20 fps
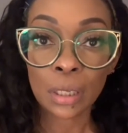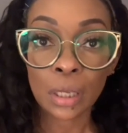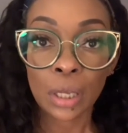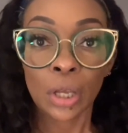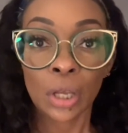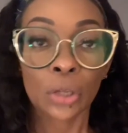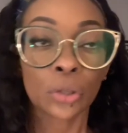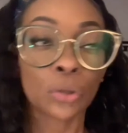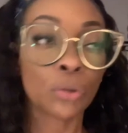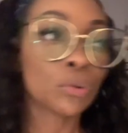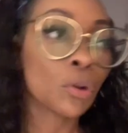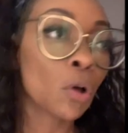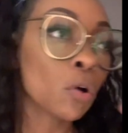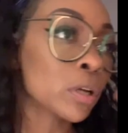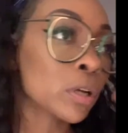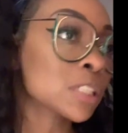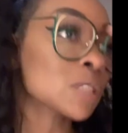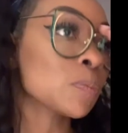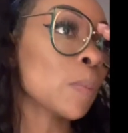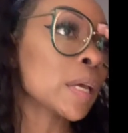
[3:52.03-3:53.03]
You know,
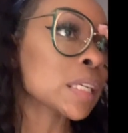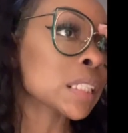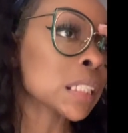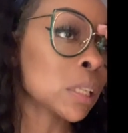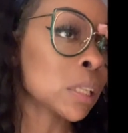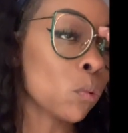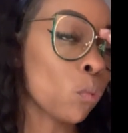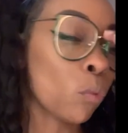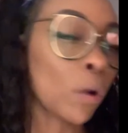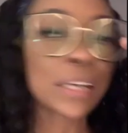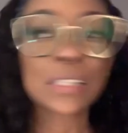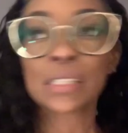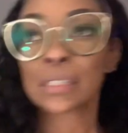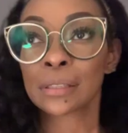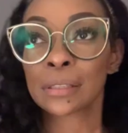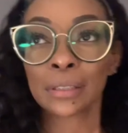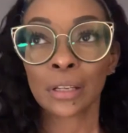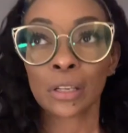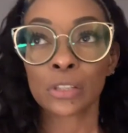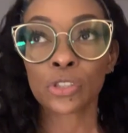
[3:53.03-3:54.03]
especially
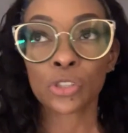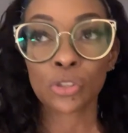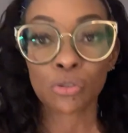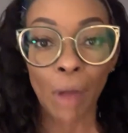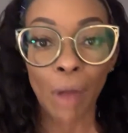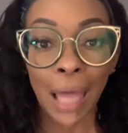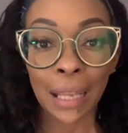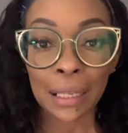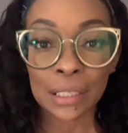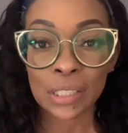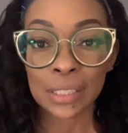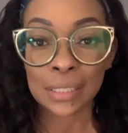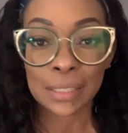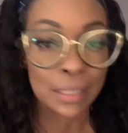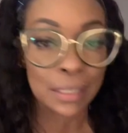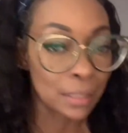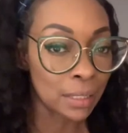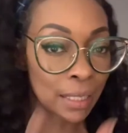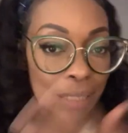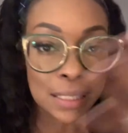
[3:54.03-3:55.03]
Western astrology,
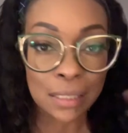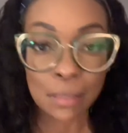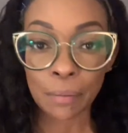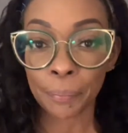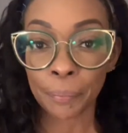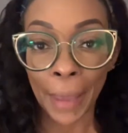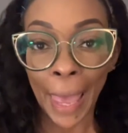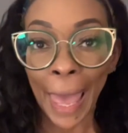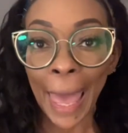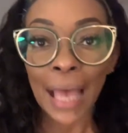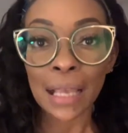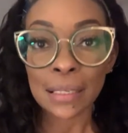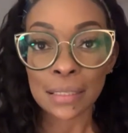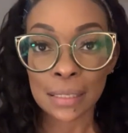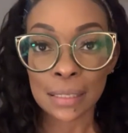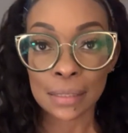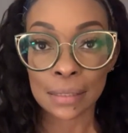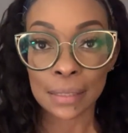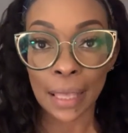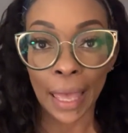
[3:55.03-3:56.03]
this
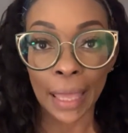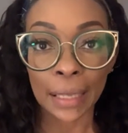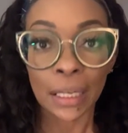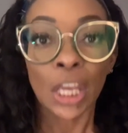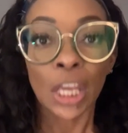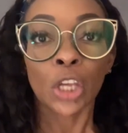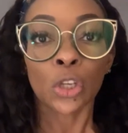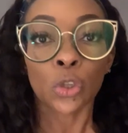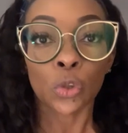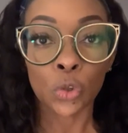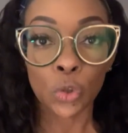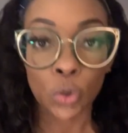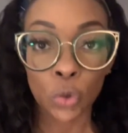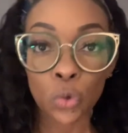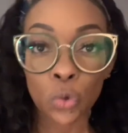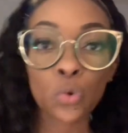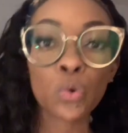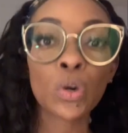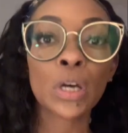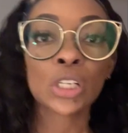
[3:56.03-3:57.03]
surpasses that.
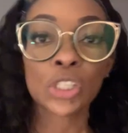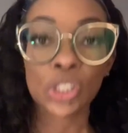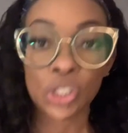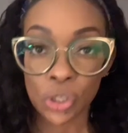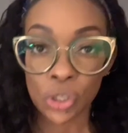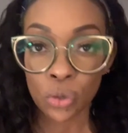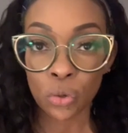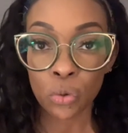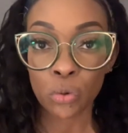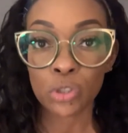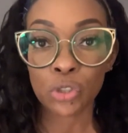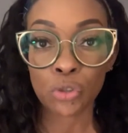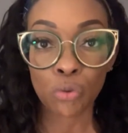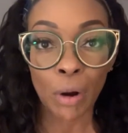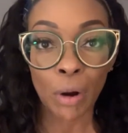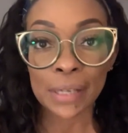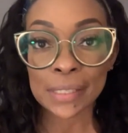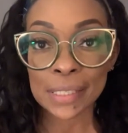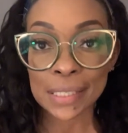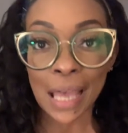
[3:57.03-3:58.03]
You choose. You
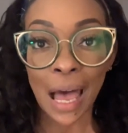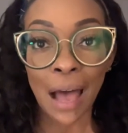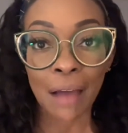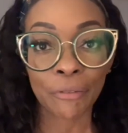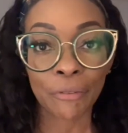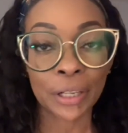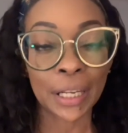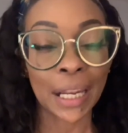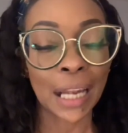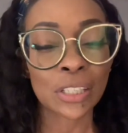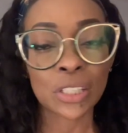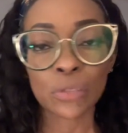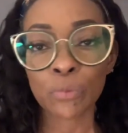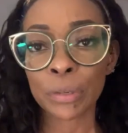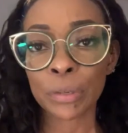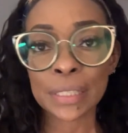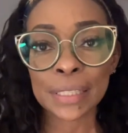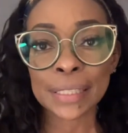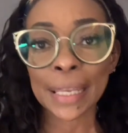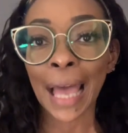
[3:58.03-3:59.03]
are sovereign. I just
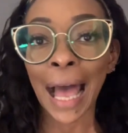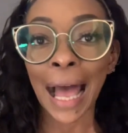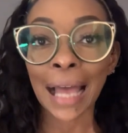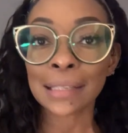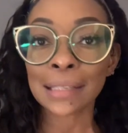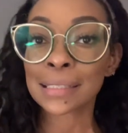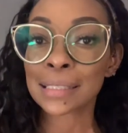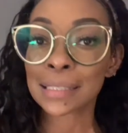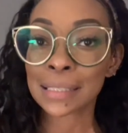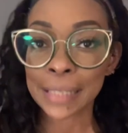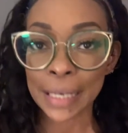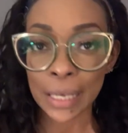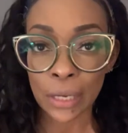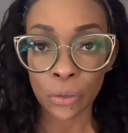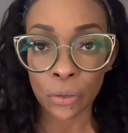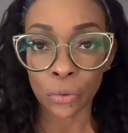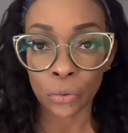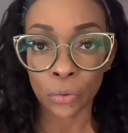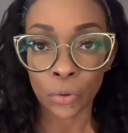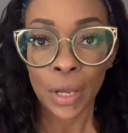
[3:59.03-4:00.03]
want to say, I see
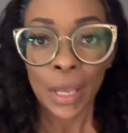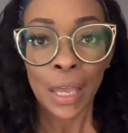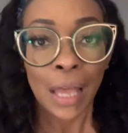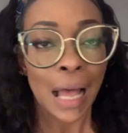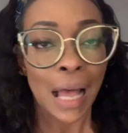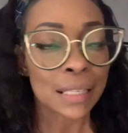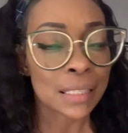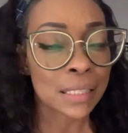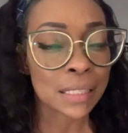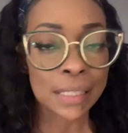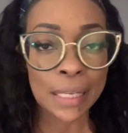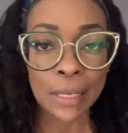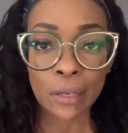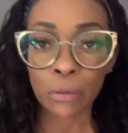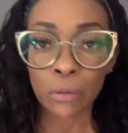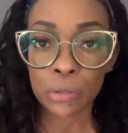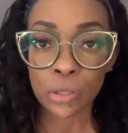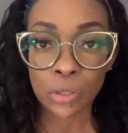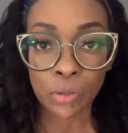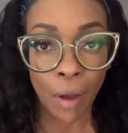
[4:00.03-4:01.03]
you. I see
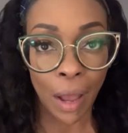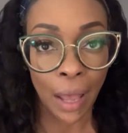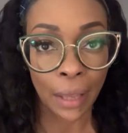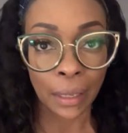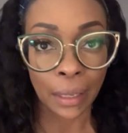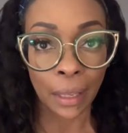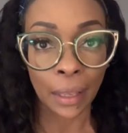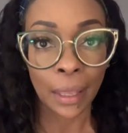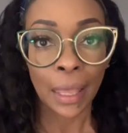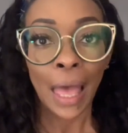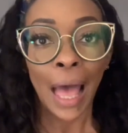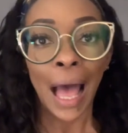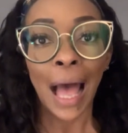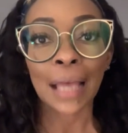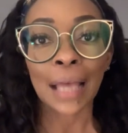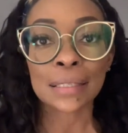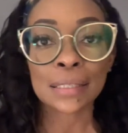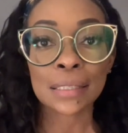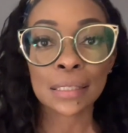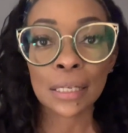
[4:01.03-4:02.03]
you trying.
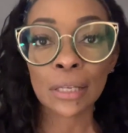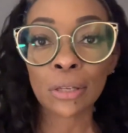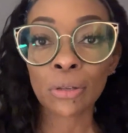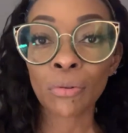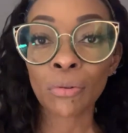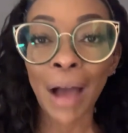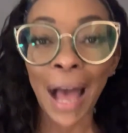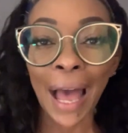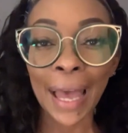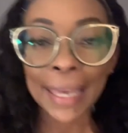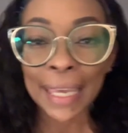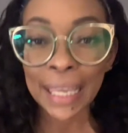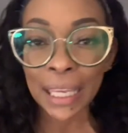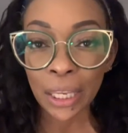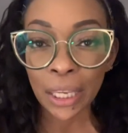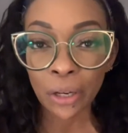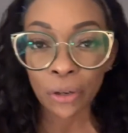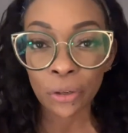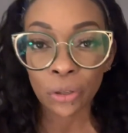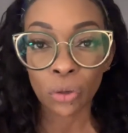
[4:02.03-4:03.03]
I see you. I
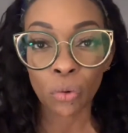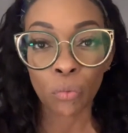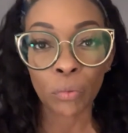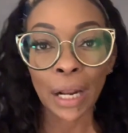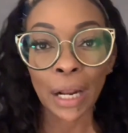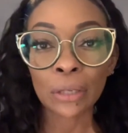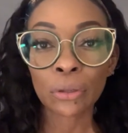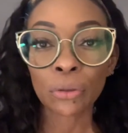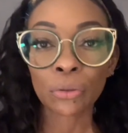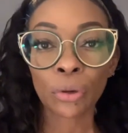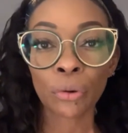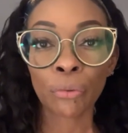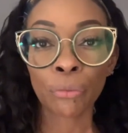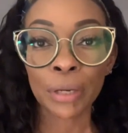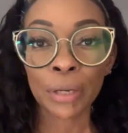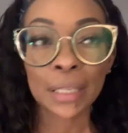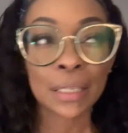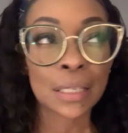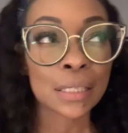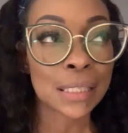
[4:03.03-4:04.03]
hear you. When I do your
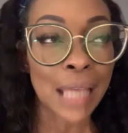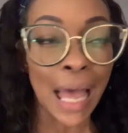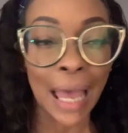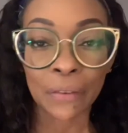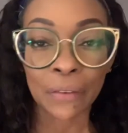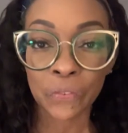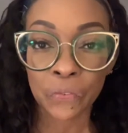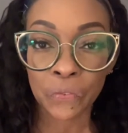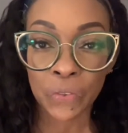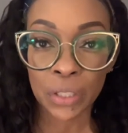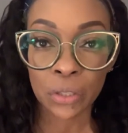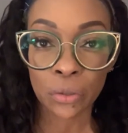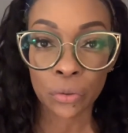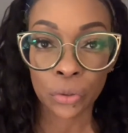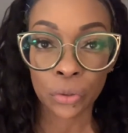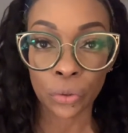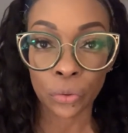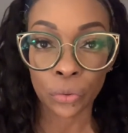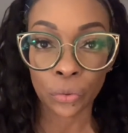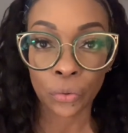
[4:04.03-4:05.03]
readings, I feel
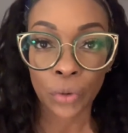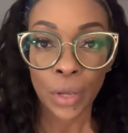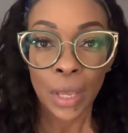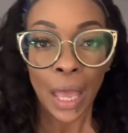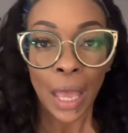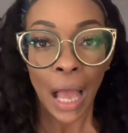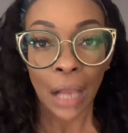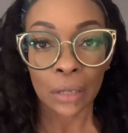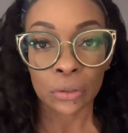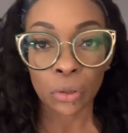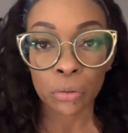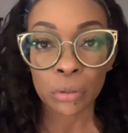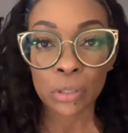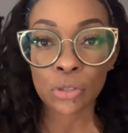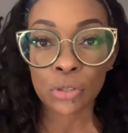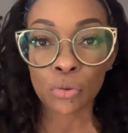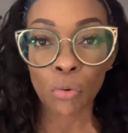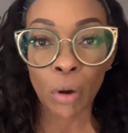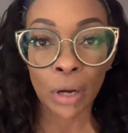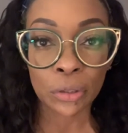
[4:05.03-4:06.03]
you. I know
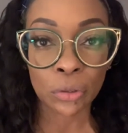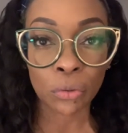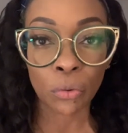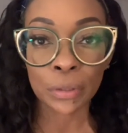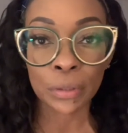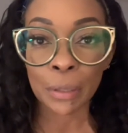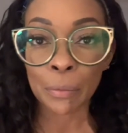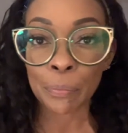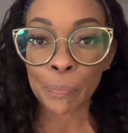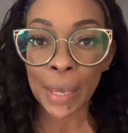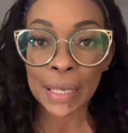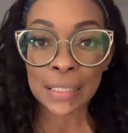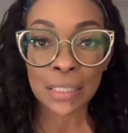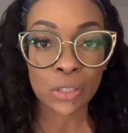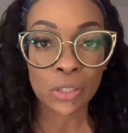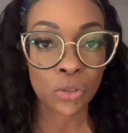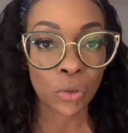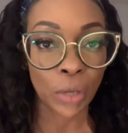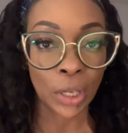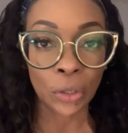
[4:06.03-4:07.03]
that you are doing the best
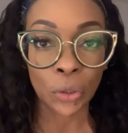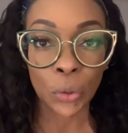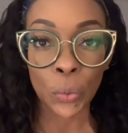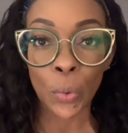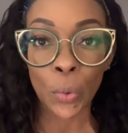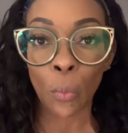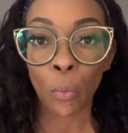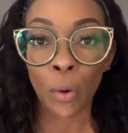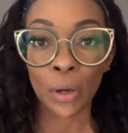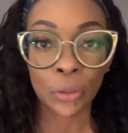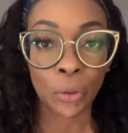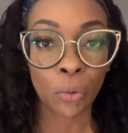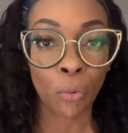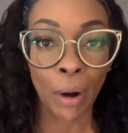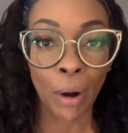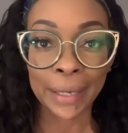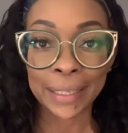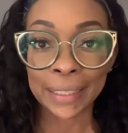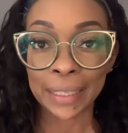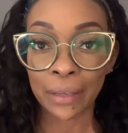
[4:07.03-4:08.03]
that you can do with what you
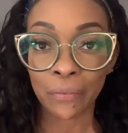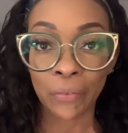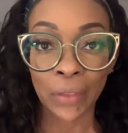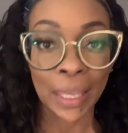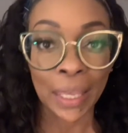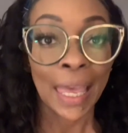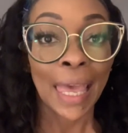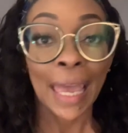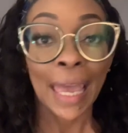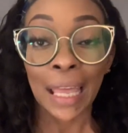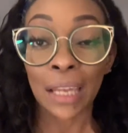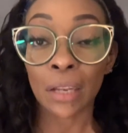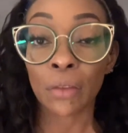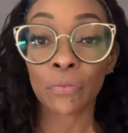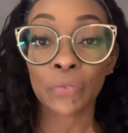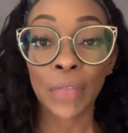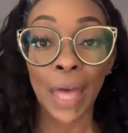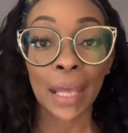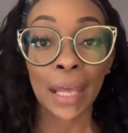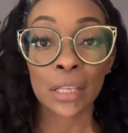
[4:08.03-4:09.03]
are given. And
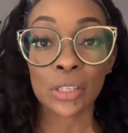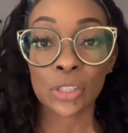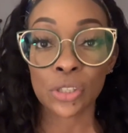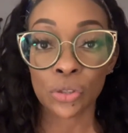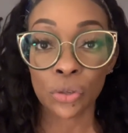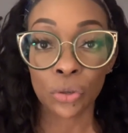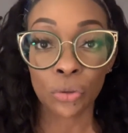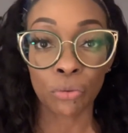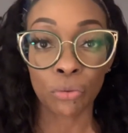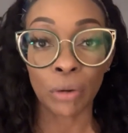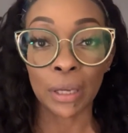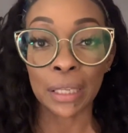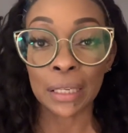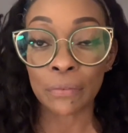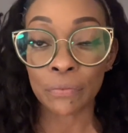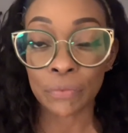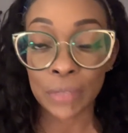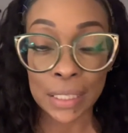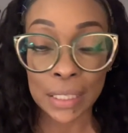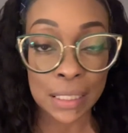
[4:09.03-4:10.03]
if that is you, and
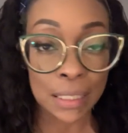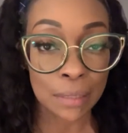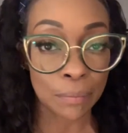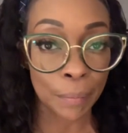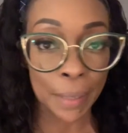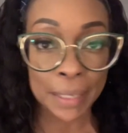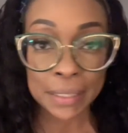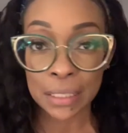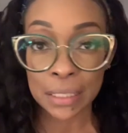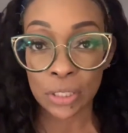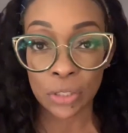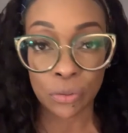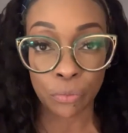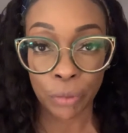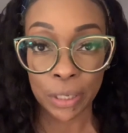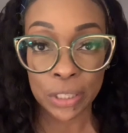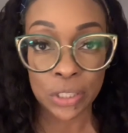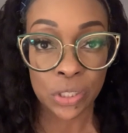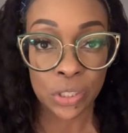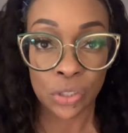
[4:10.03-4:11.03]
if this message
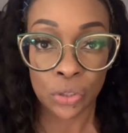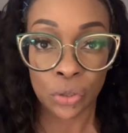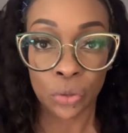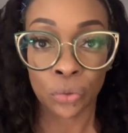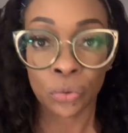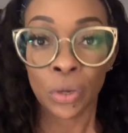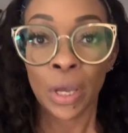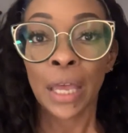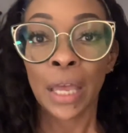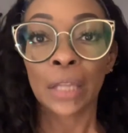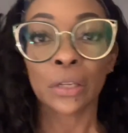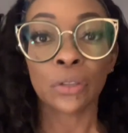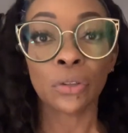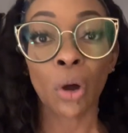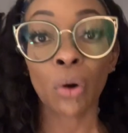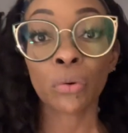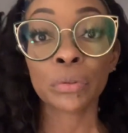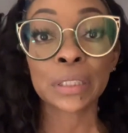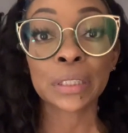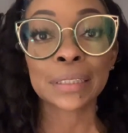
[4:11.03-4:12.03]
reaches you,
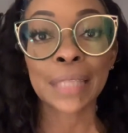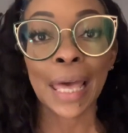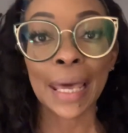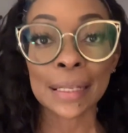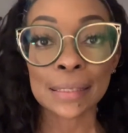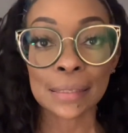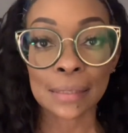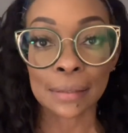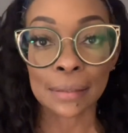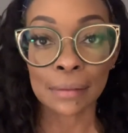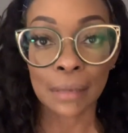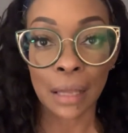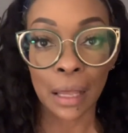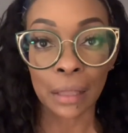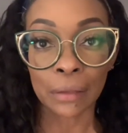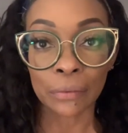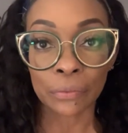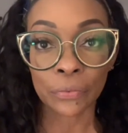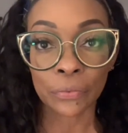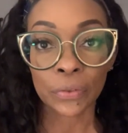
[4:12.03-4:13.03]
know that that is
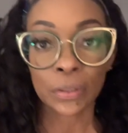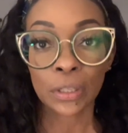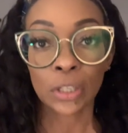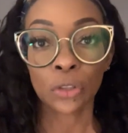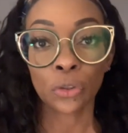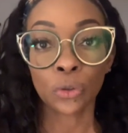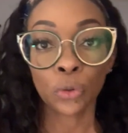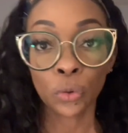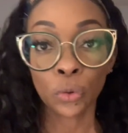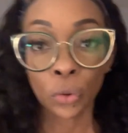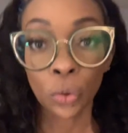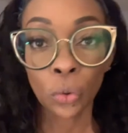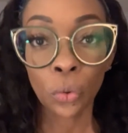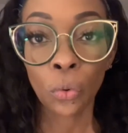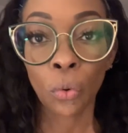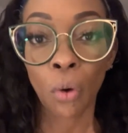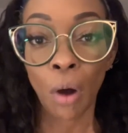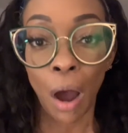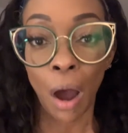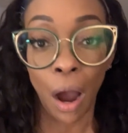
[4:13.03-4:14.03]
enough.
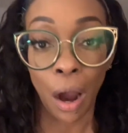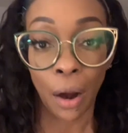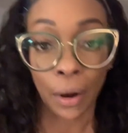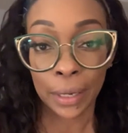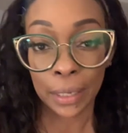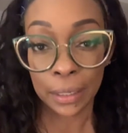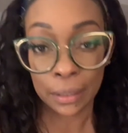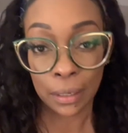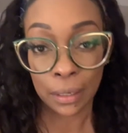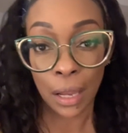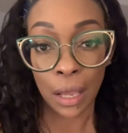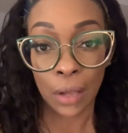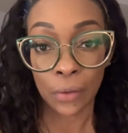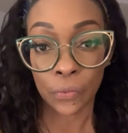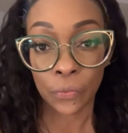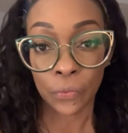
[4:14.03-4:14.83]
You are enough.